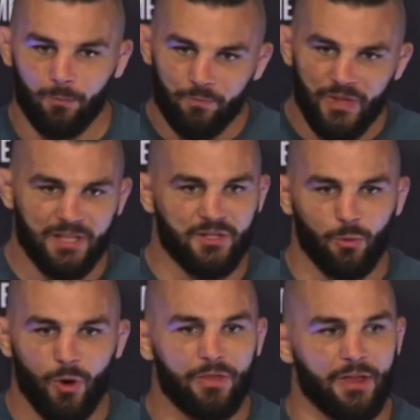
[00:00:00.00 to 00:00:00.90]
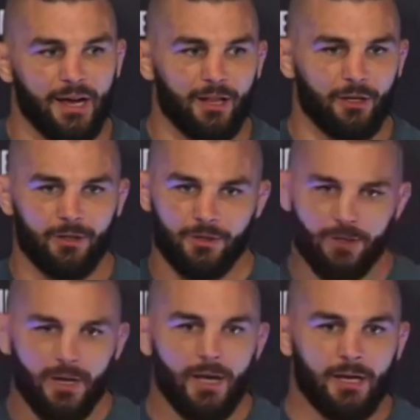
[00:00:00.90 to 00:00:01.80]
that's the one thing I learned.
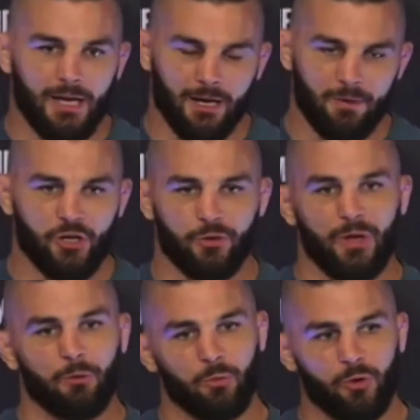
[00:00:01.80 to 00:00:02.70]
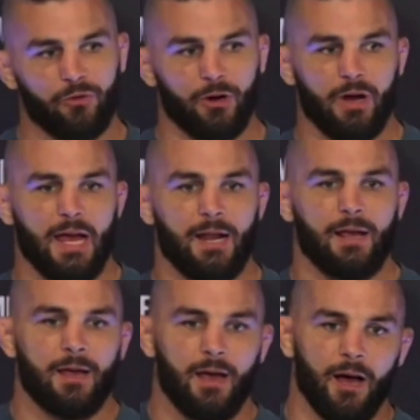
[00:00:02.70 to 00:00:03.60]
Got to make sure that we're moving our
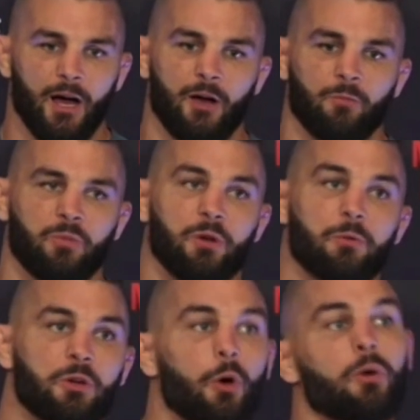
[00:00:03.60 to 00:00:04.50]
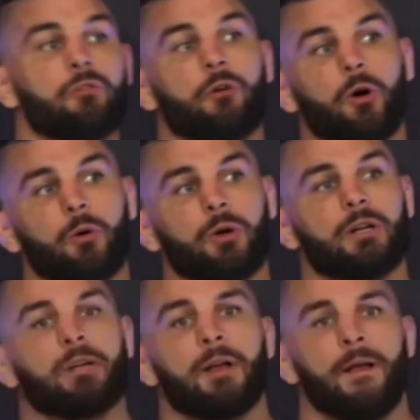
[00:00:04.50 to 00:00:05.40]
head. But going forward,
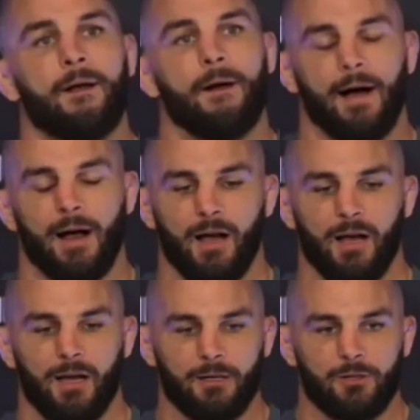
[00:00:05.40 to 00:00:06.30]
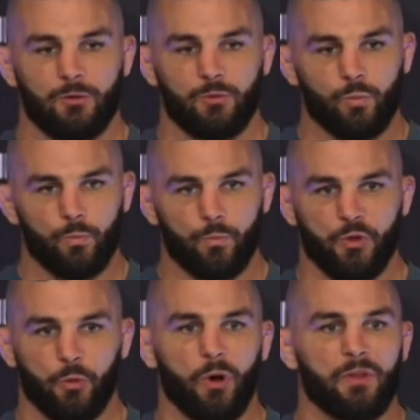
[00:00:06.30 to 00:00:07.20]
the
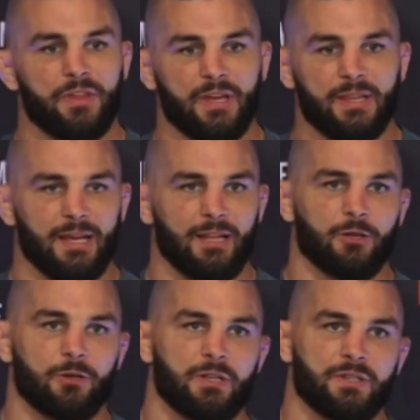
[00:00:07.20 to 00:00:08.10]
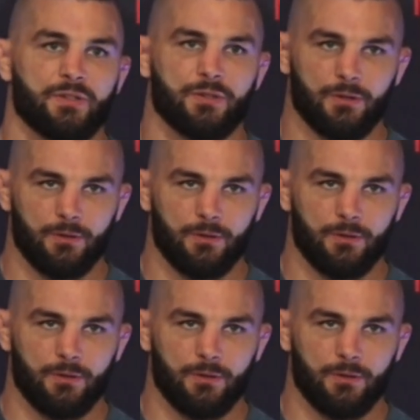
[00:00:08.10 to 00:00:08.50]
one thing that I learned is